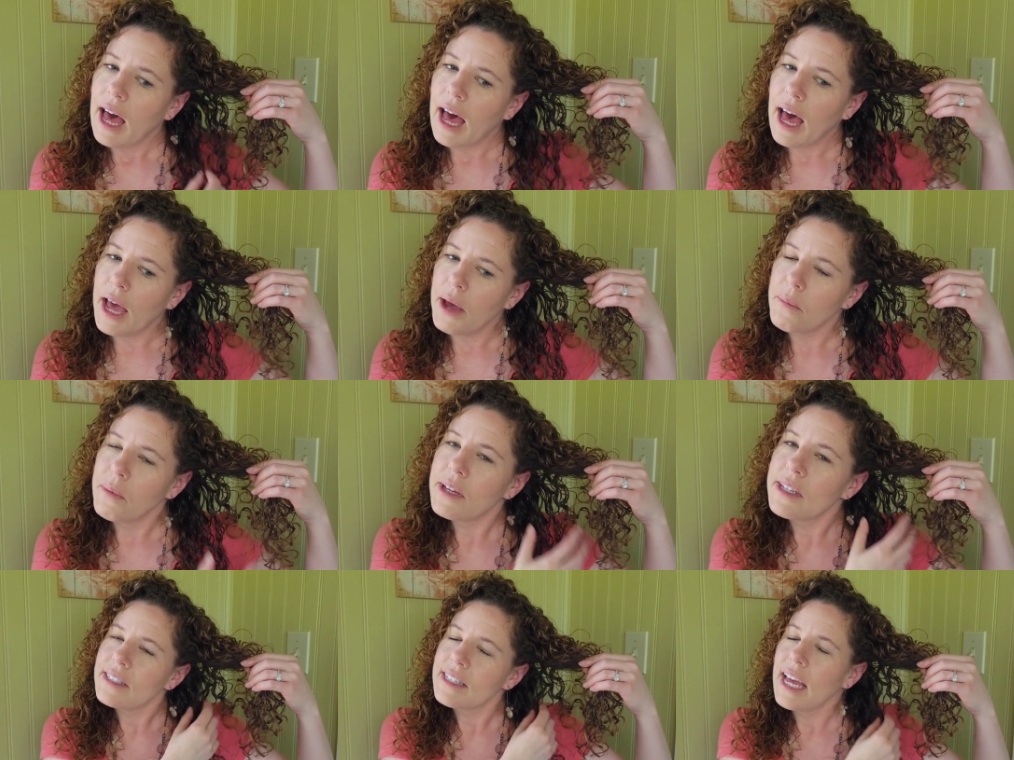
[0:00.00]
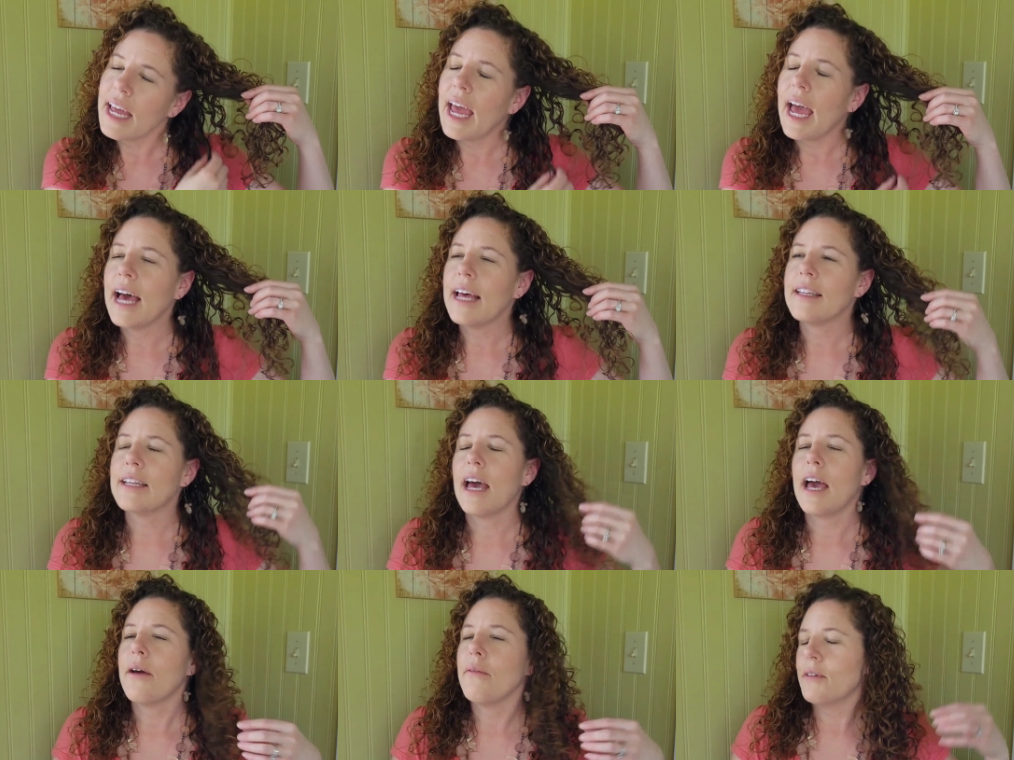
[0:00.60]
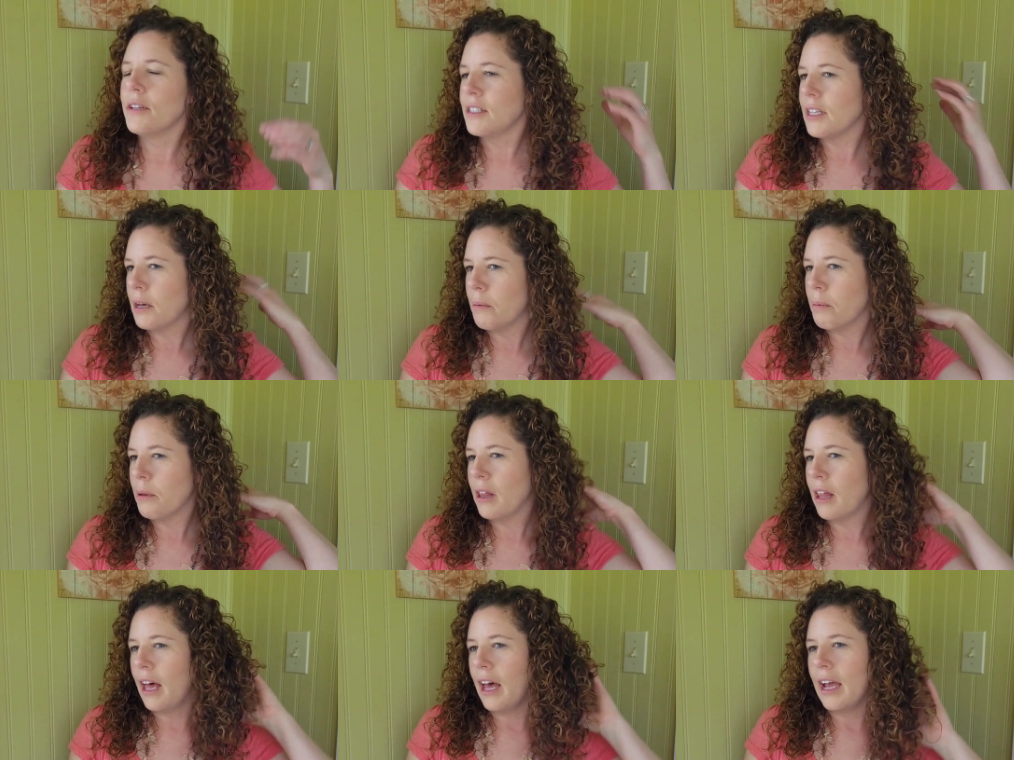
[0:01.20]
I will say as I was
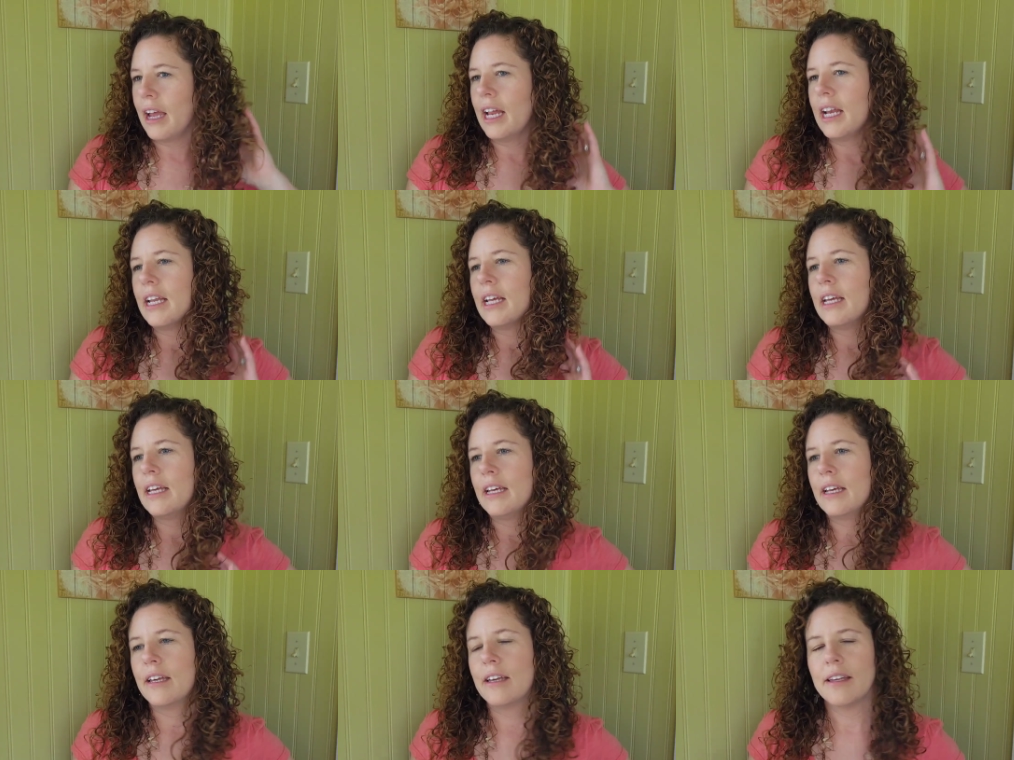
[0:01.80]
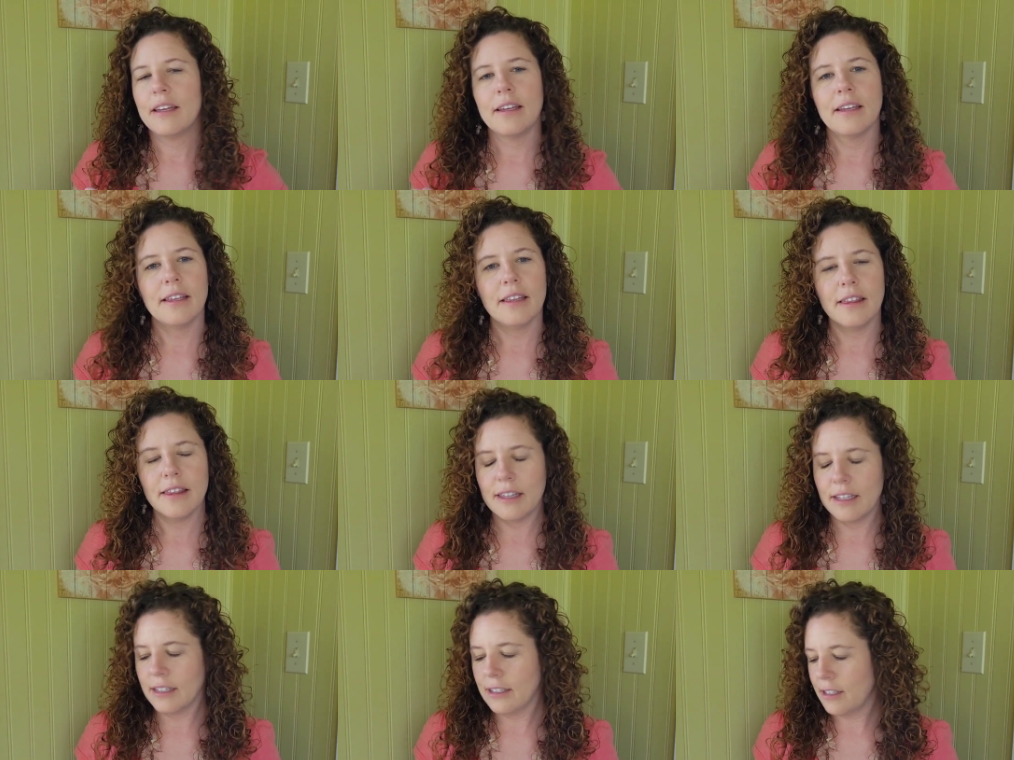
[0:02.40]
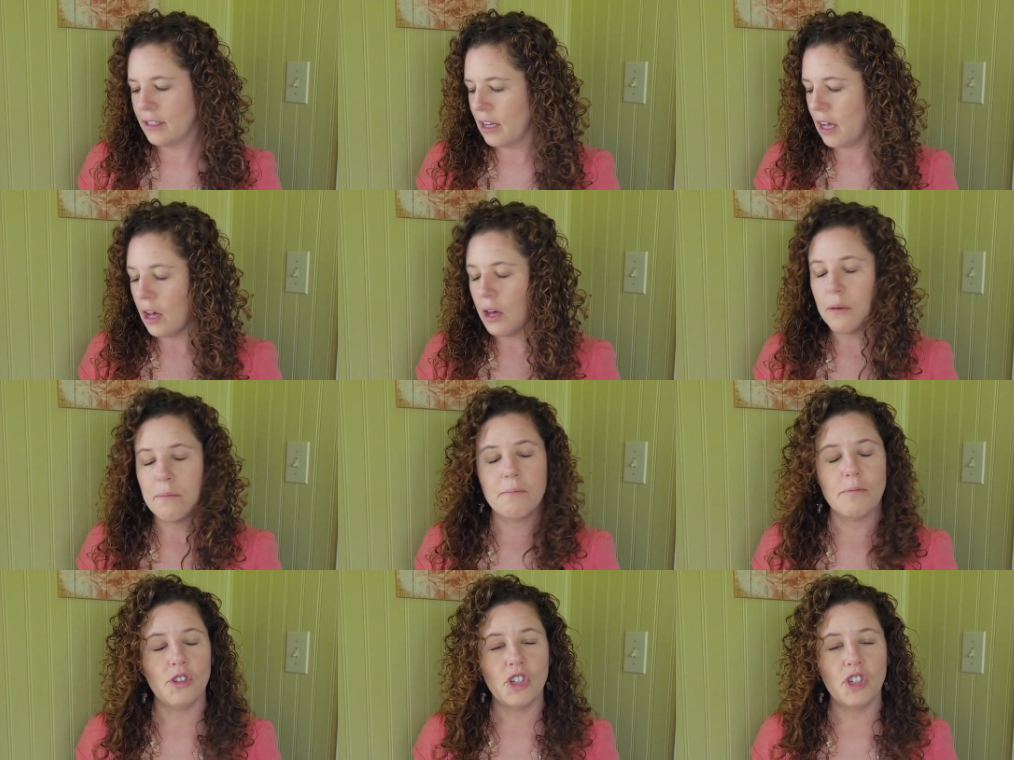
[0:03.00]
applying this um,